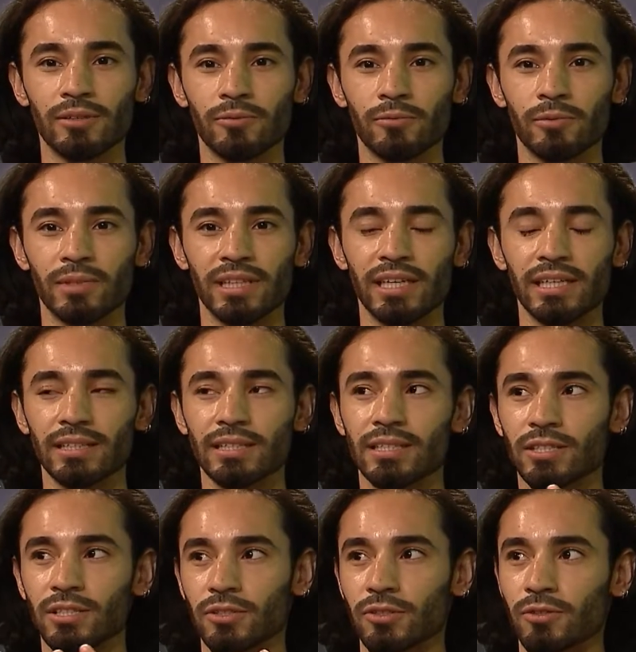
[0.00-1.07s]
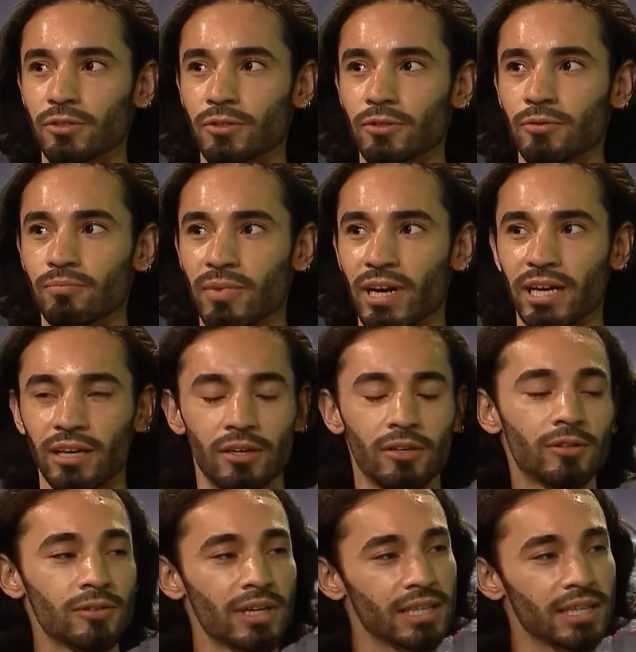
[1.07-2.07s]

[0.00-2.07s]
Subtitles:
relates to my own